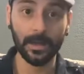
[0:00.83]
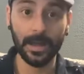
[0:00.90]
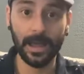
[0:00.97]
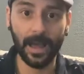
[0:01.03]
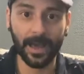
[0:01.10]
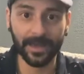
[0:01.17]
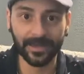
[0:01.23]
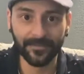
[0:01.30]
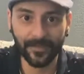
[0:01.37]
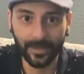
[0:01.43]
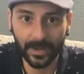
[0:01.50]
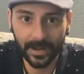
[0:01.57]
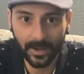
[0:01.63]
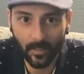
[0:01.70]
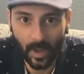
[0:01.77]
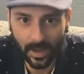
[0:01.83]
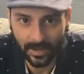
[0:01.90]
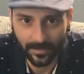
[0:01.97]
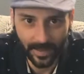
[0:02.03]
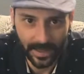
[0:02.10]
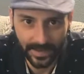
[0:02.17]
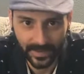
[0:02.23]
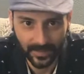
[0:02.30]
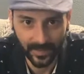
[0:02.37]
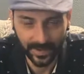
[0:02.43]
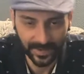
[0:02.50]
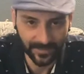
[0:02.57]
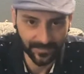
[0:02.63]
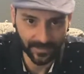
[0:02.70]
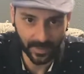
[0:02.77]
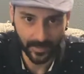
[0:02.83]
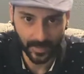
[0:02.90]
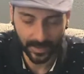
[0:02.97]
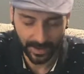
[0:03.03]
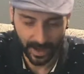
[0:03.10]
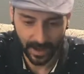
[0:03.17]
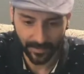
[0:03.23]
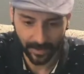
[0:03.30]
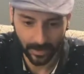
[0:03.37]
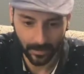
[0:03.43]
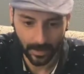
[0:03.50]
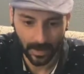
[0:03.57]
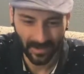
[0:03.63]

Hi everybody and welcome back to Whispers from the Moon Tarot.